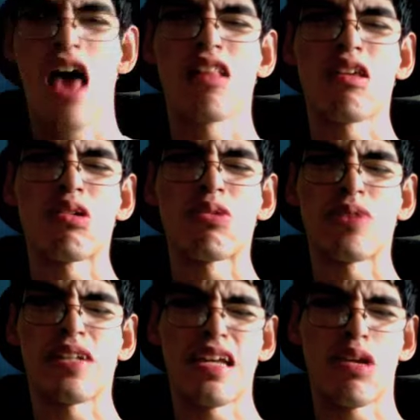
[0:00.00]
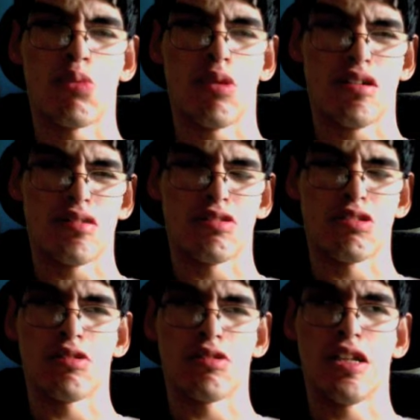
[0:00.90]
Hello everybody and welcome
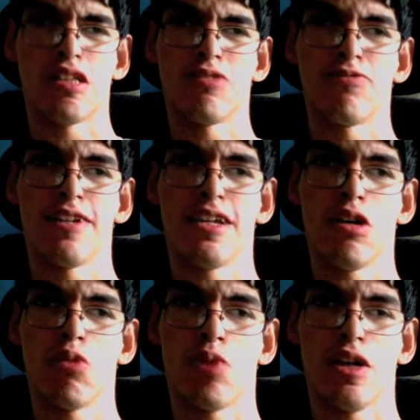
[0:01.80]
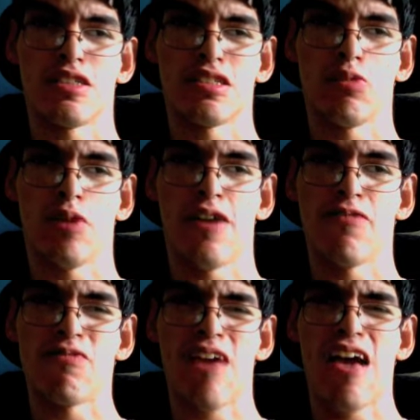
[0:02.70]
to another video brought to you by
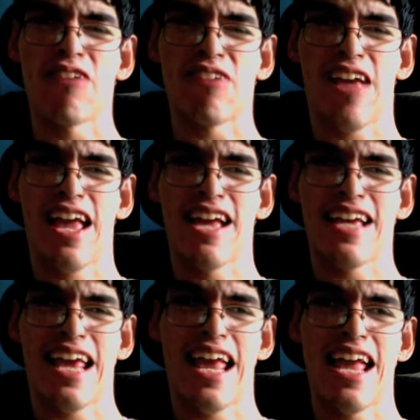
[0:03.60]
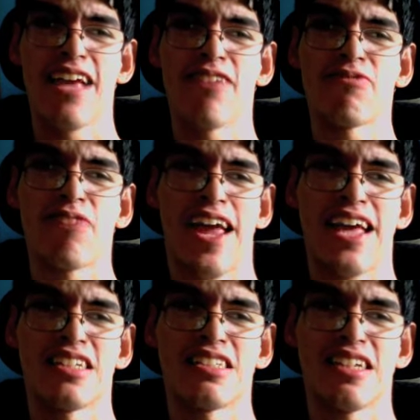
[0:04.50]
FAF aka
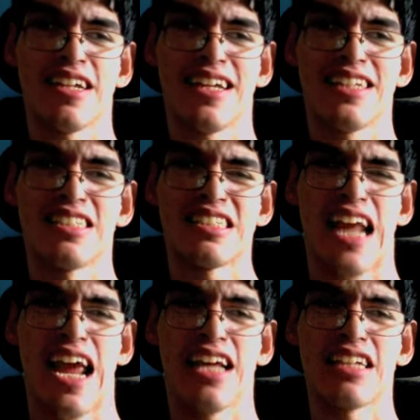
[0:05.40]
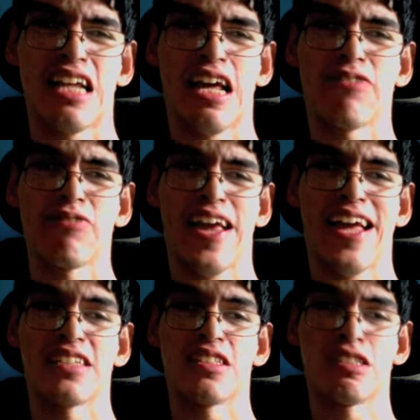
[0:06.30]
Fans Against
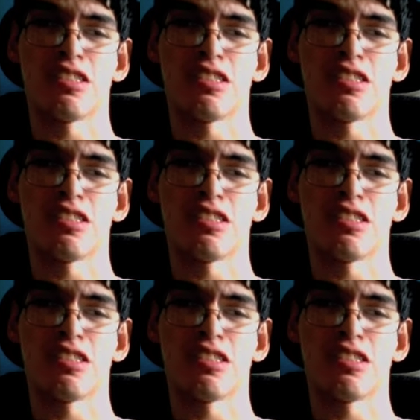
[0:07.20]
Anti-Fans.